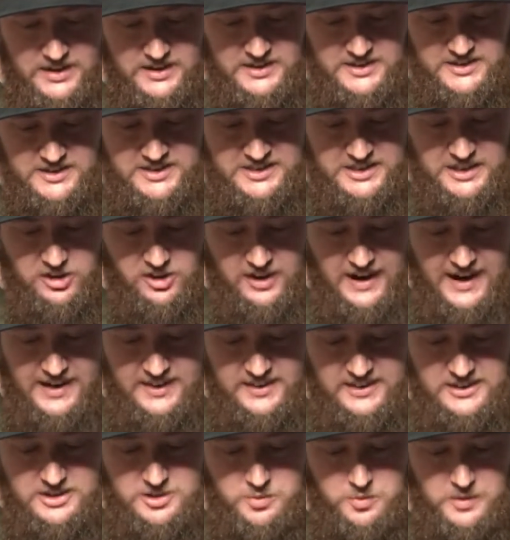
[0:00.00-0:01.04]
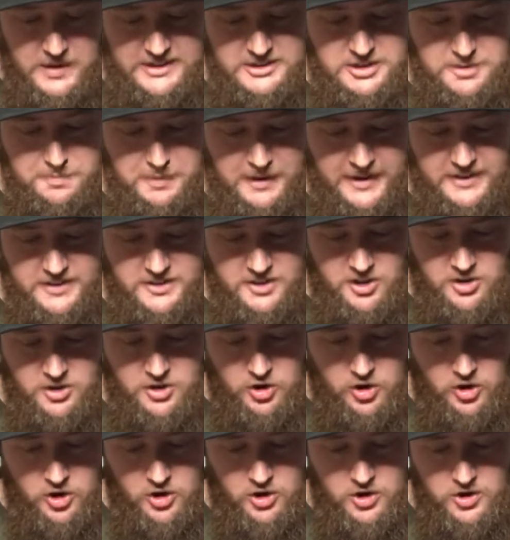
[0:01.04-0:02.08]
Cedar Atlas, Red Spikenard,
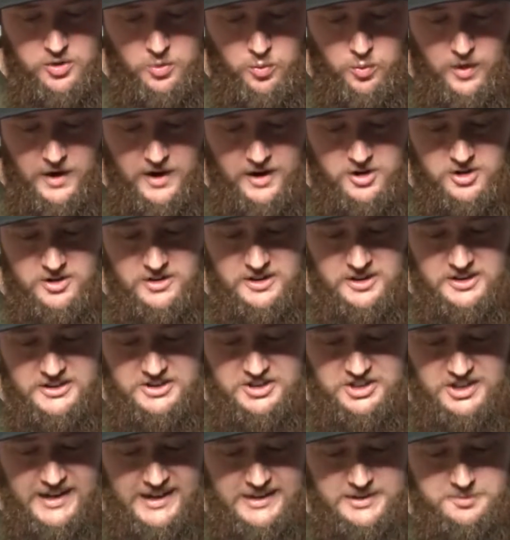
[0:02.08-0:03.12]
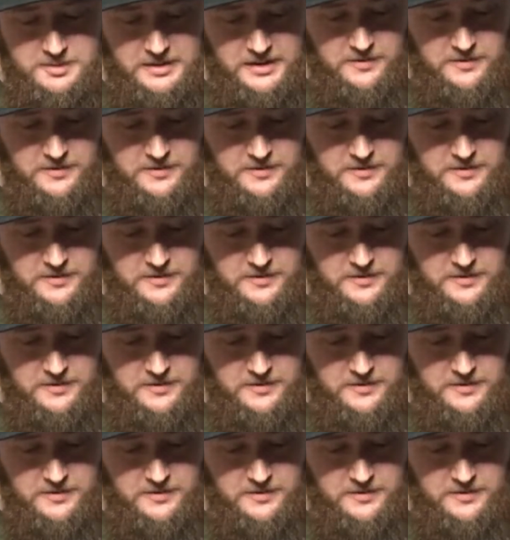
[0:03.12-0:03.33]
Earth, Water Lily, Jasmine, and